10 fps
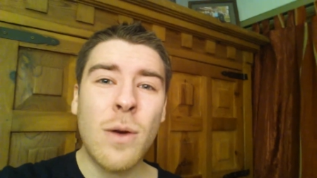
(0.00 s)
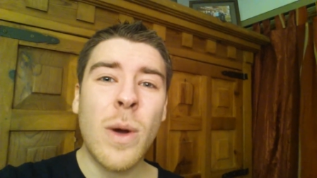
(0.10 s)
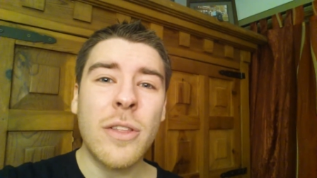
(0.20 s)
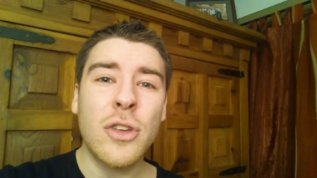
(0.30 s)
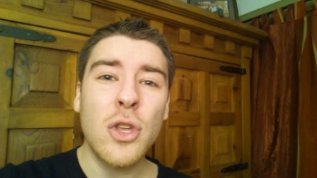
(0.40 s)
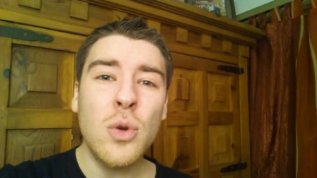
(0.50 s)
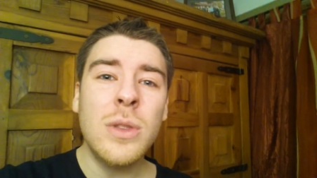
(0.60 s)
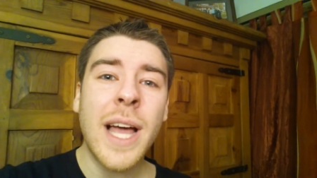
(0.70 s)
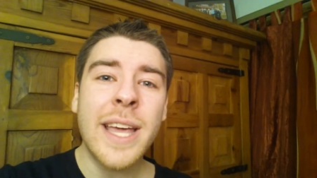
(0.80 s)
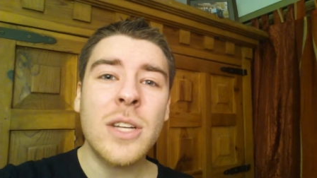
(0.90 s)
whether you
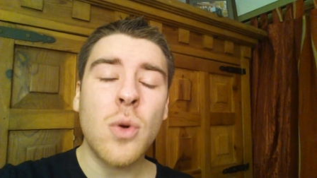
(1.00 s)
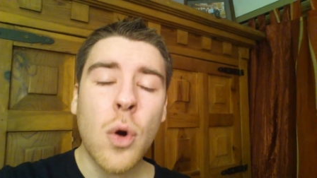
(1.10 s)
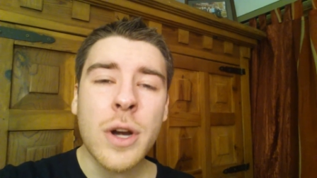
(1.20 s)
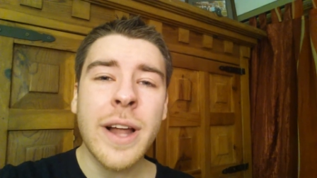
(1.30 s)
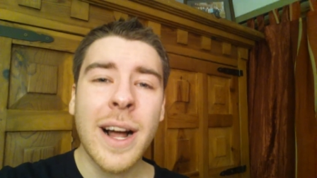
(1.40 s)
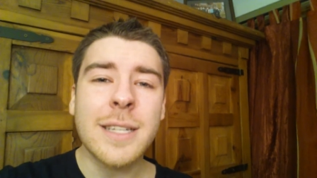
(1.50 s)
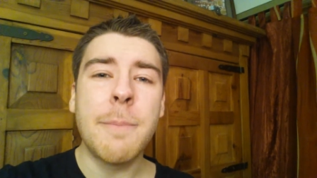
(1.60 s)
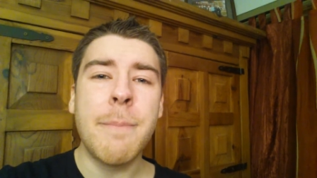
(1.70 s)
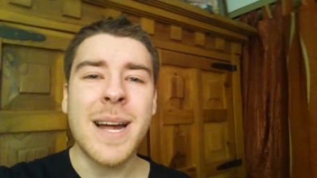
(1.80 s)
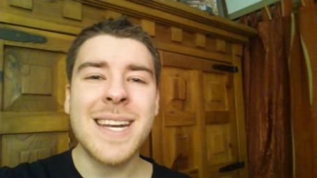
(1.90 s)
like it or not,
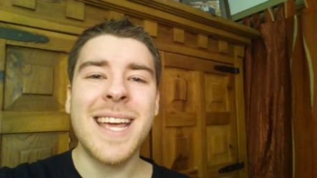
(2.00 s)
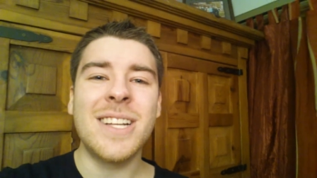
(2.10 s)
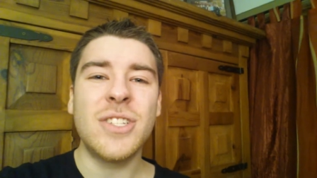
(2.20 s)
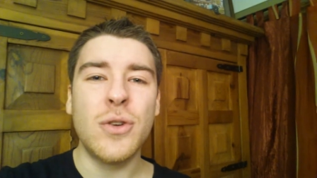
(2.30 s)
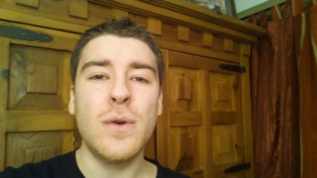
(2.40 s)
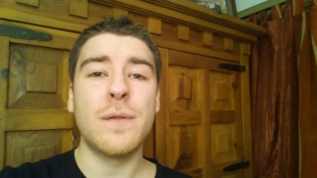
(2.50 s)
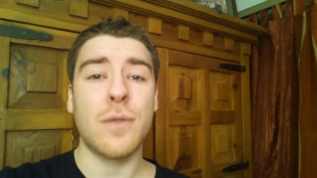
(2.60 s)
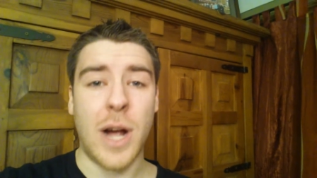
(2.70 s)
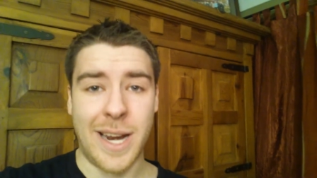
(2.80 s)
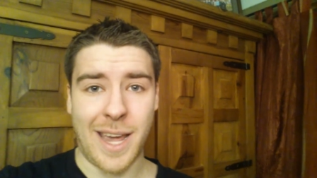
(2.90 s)
Monday to
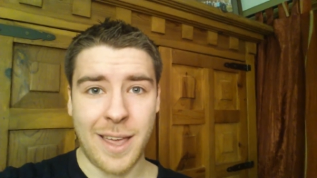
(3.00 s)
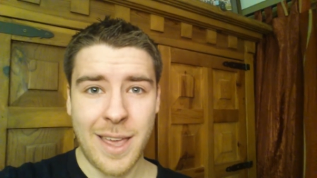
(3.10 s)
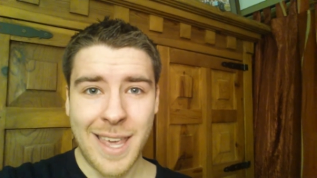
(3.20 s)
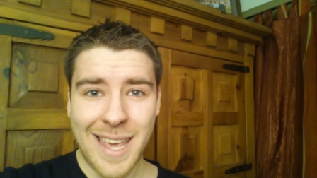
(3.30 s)
Friday.